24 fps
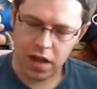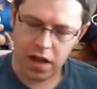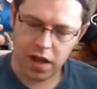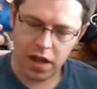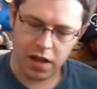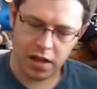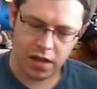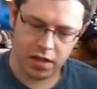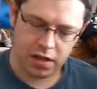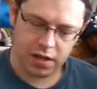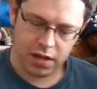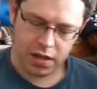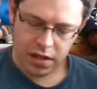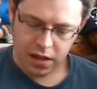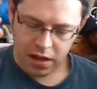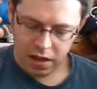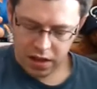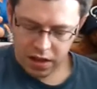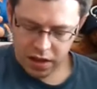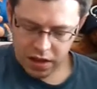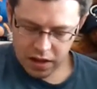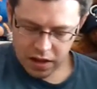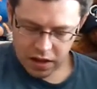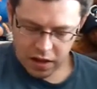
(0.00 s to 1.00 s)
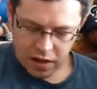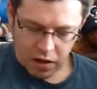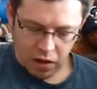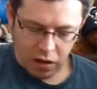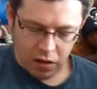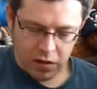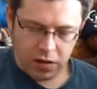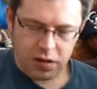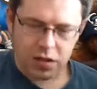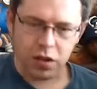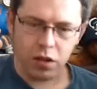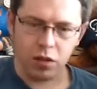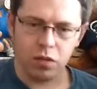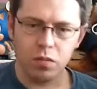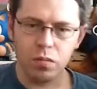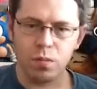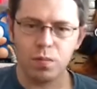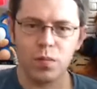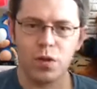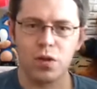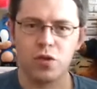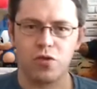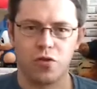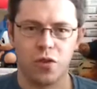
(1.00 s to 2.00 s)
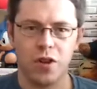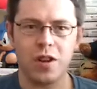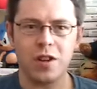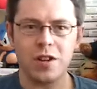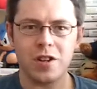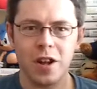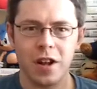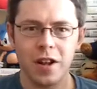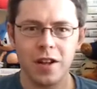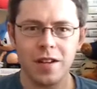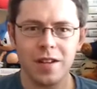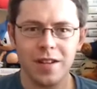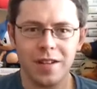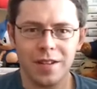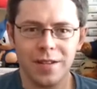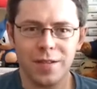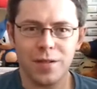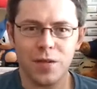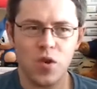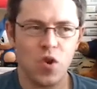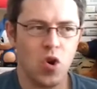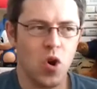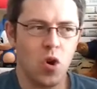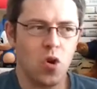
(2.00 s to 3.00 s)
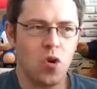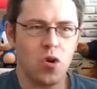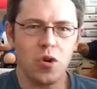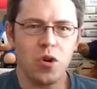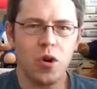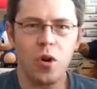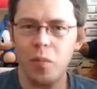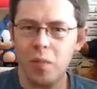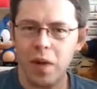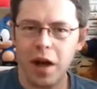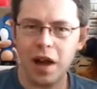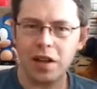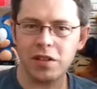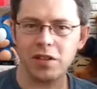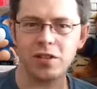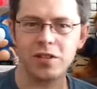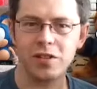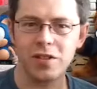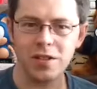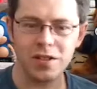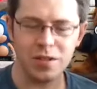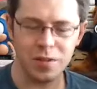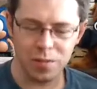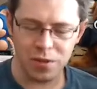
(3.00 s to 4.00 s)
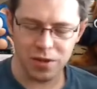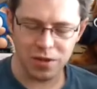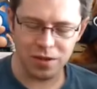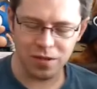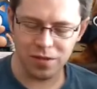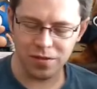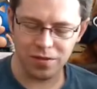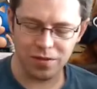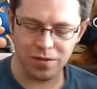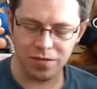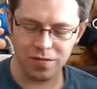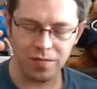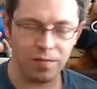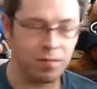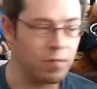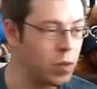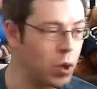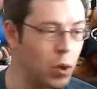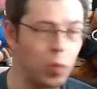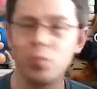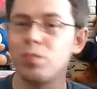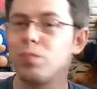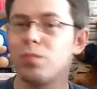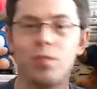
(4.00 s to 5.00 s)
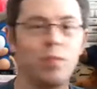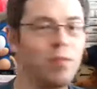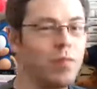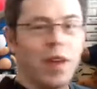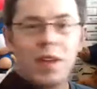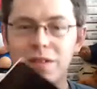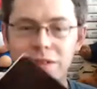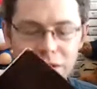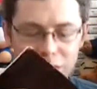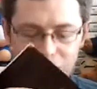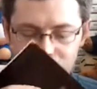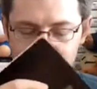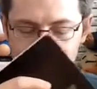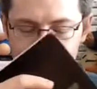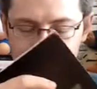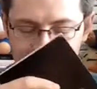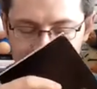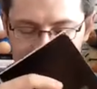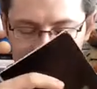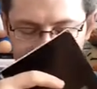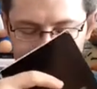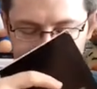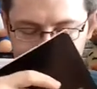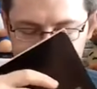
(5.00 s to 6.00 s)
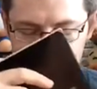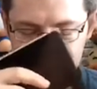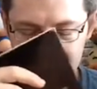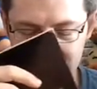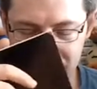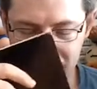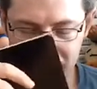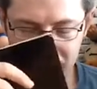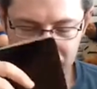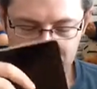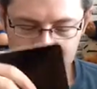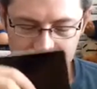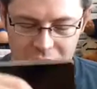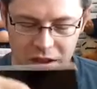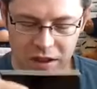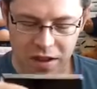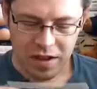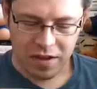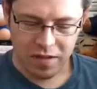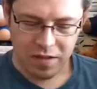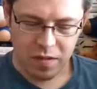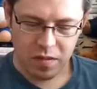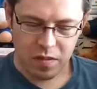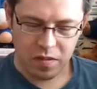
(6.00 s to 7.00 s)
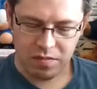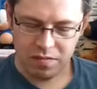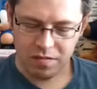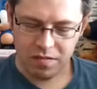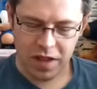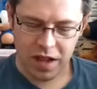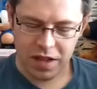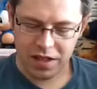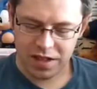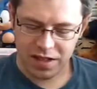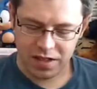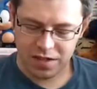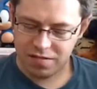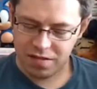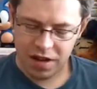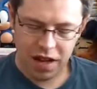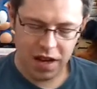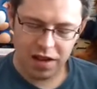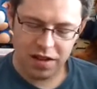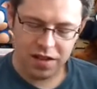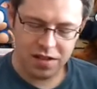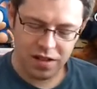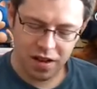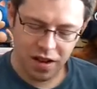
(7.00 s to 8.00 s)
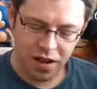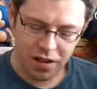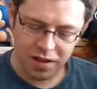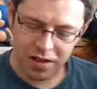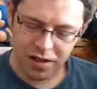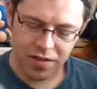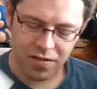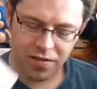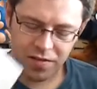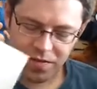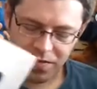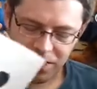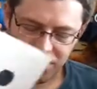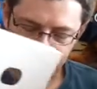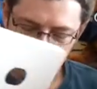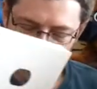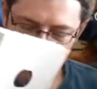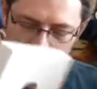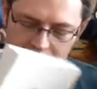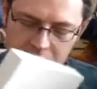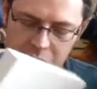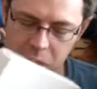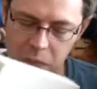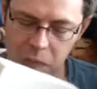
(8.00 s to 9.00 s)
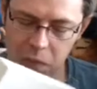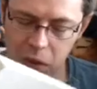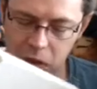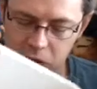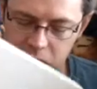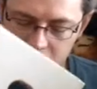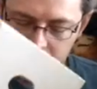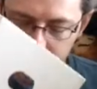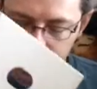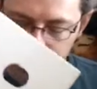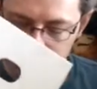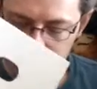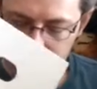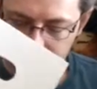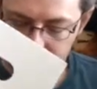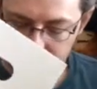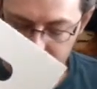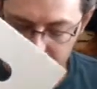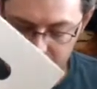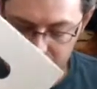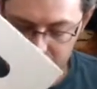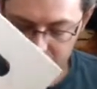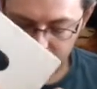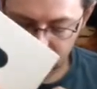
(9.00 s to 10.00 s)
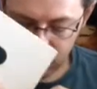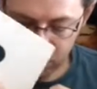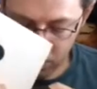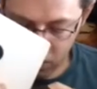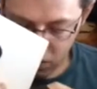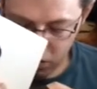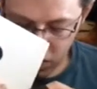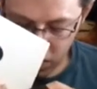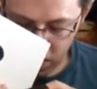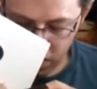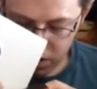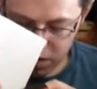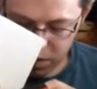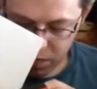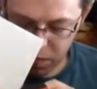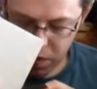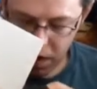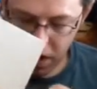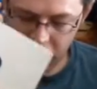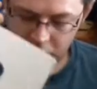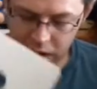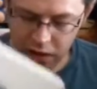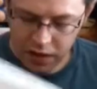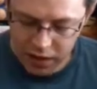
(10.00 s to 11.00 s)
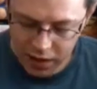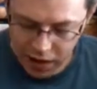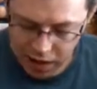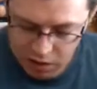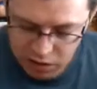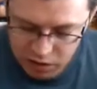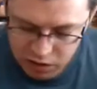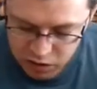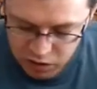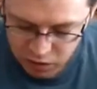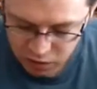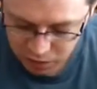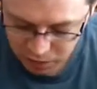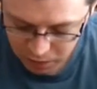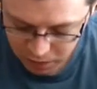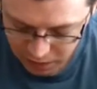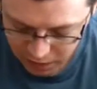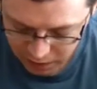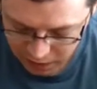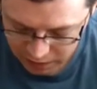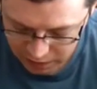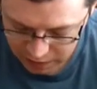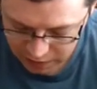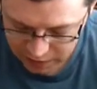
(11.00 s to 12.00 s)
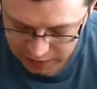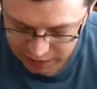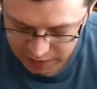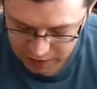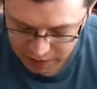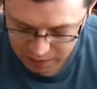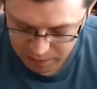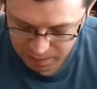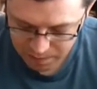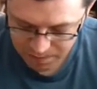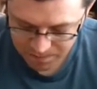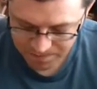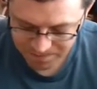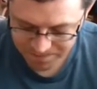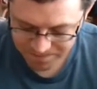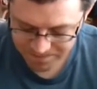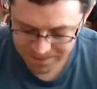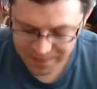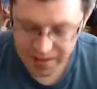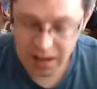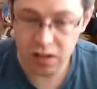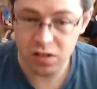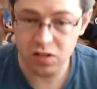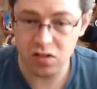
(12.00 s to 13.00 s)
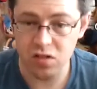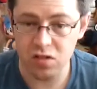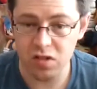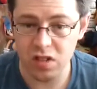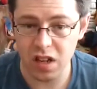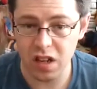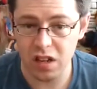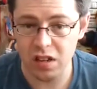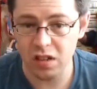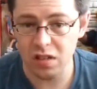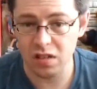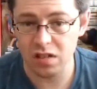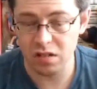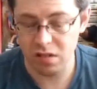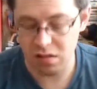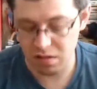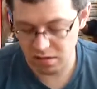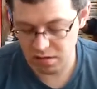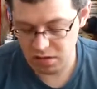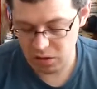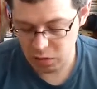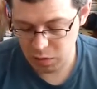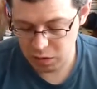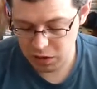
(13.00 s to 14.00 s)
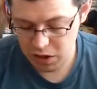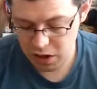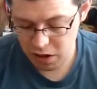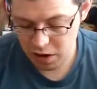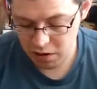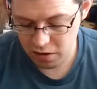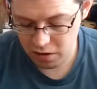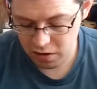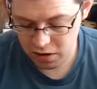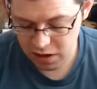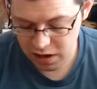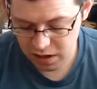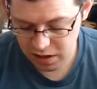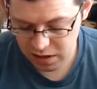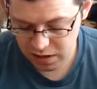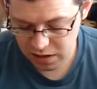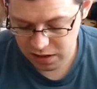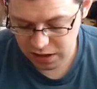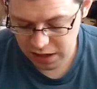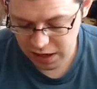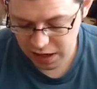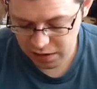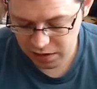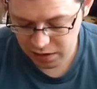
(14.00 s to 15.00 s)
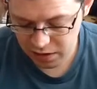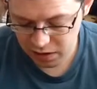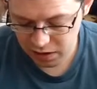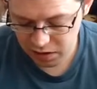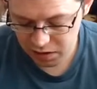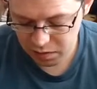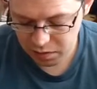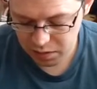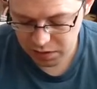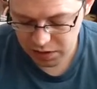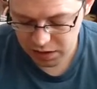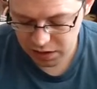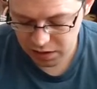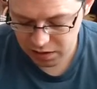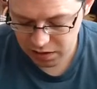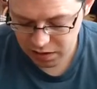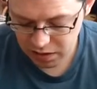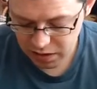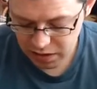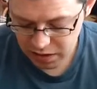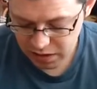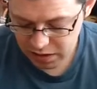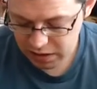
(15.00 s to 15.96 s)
And also, strangely, no Master System stuff. Nope, not this week. That is odd, but it's partly down to the fact that it's just getting so much harder to get items, and